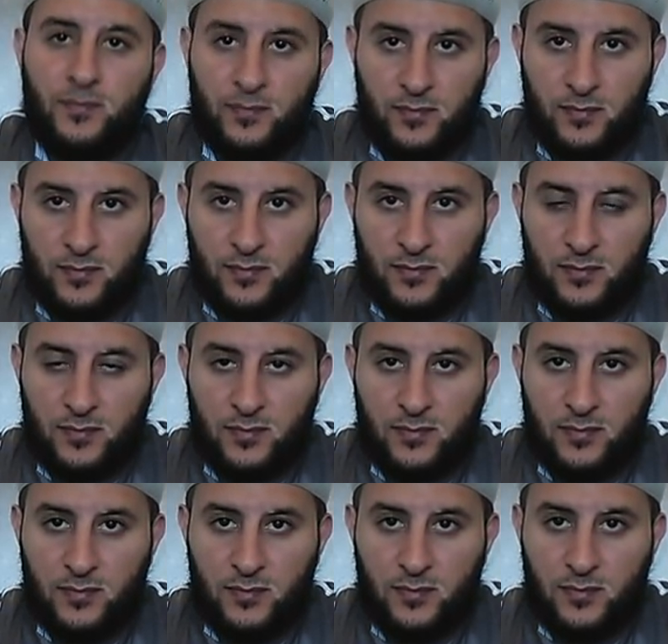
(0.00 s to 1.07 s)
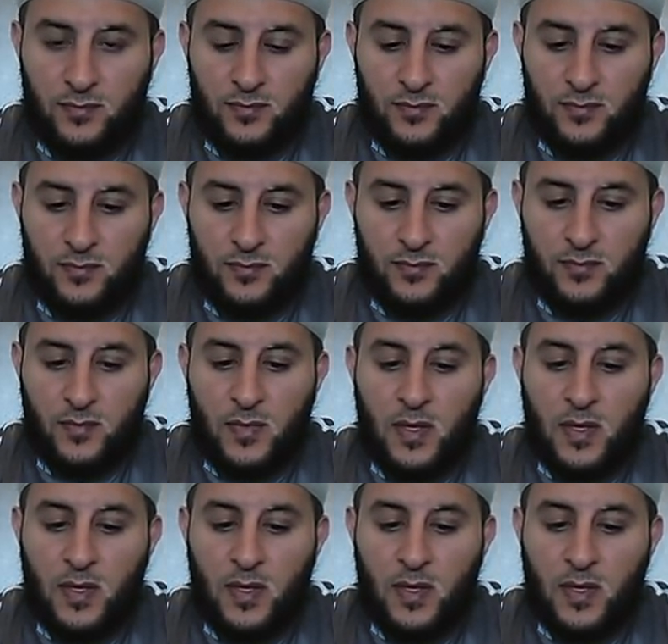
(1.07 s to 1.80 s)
[no speech]